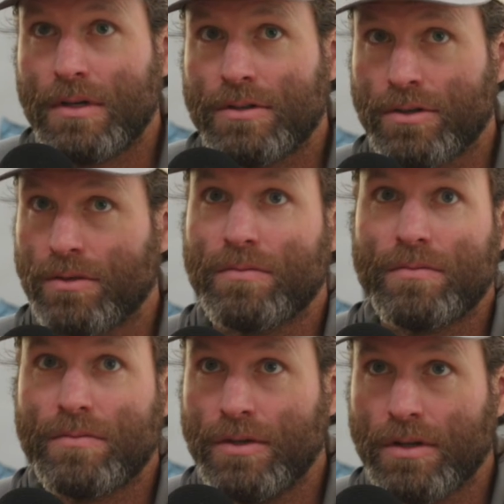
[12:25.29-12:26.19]
So,
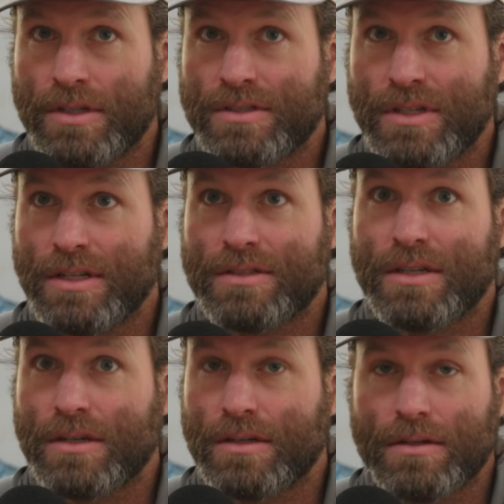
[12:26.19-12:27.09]
let's say it's
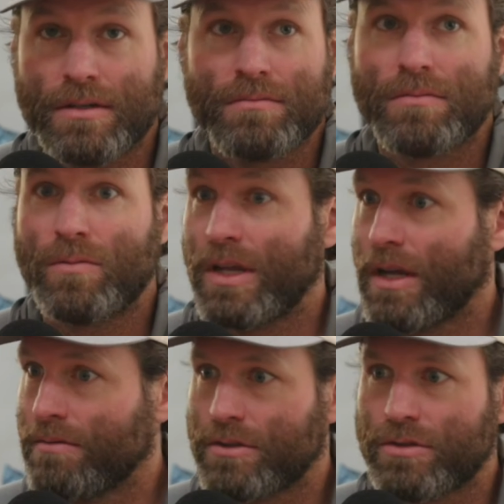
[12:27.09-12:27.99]
like a
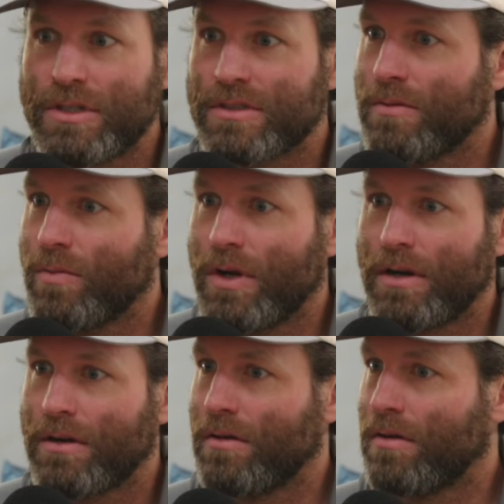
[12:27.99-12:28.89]
weekend retreat
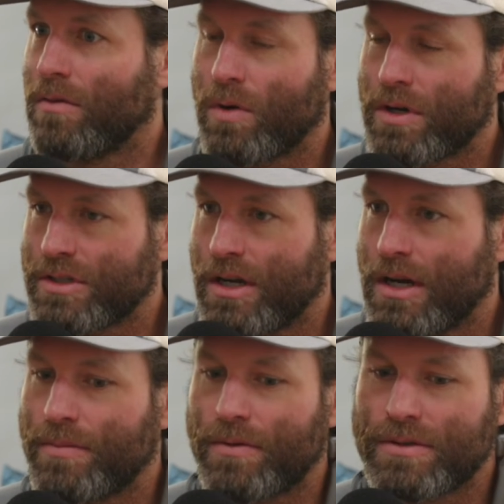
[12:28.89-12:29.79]
somewhere, or a
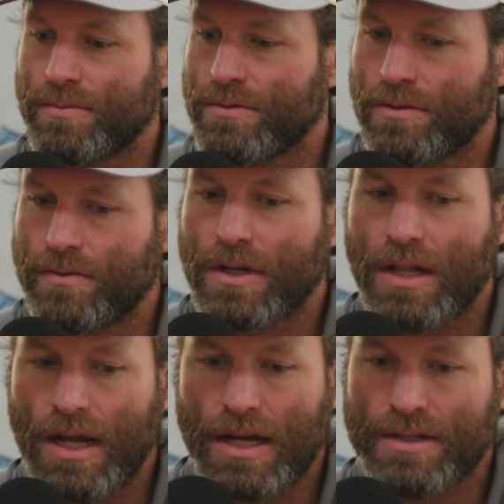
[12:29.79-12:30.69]
workshop, or some sort of a
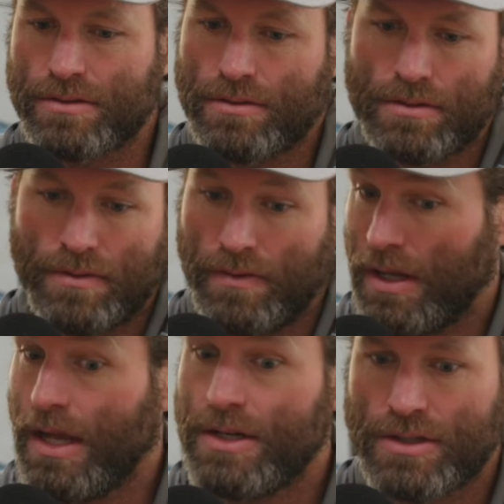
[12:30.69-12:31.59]
class, or a
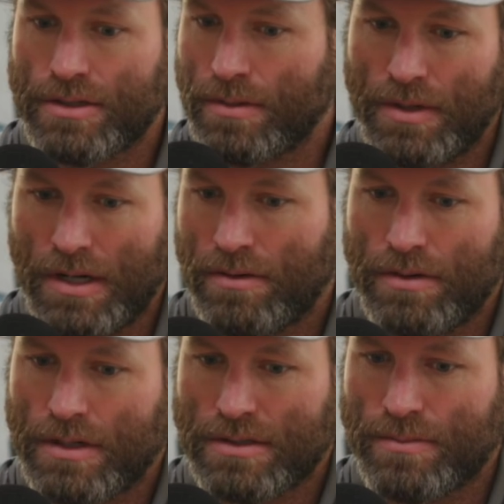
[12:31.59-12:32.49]
vacation. I mean,
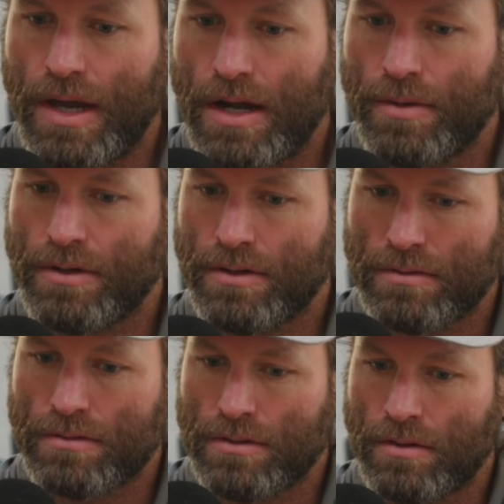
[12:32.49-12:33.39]
it doesn't matter, but
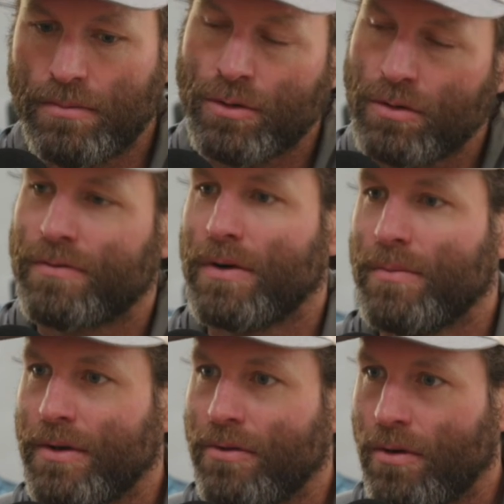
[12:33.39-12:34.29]
you're removed
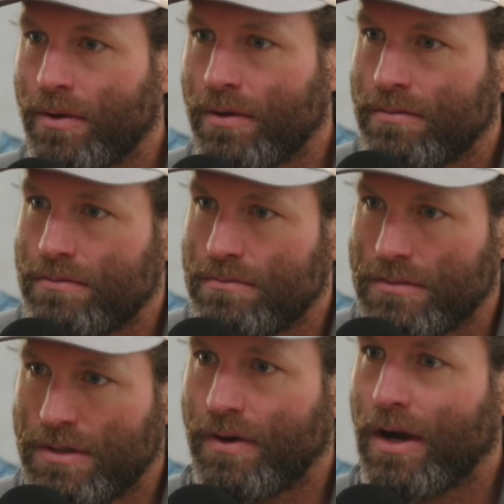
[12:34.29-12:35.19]
from the normal
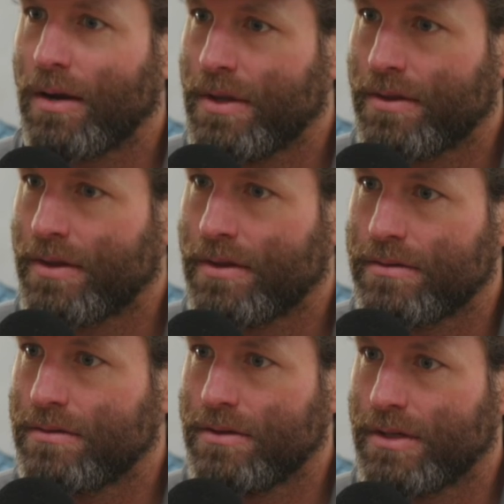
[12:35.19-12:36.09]
environment that
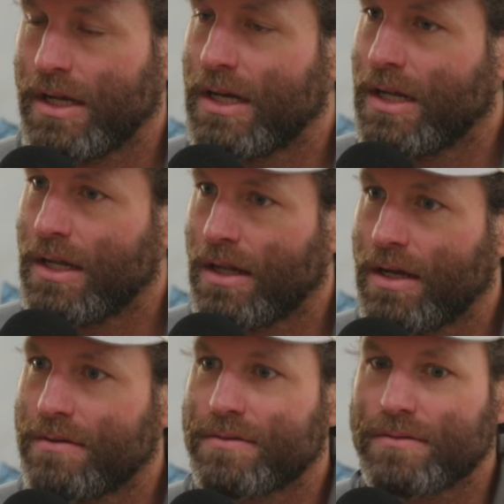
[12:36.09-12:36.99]
your day-to-day
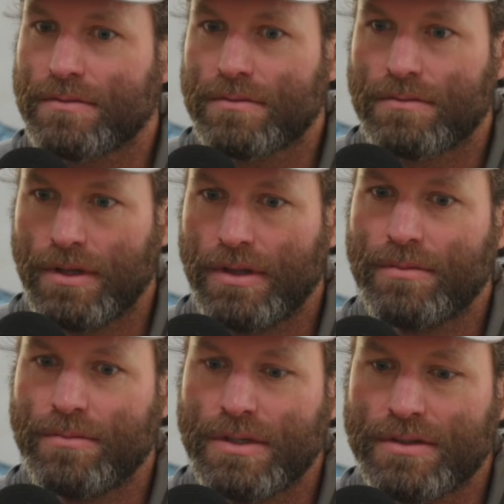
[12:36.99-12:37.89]
life
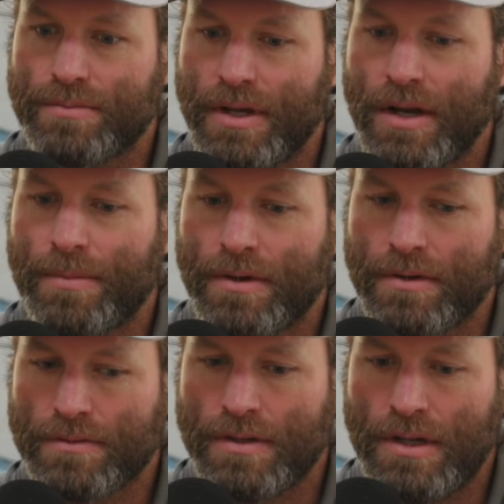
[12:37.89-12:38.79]
rhythm is made up of.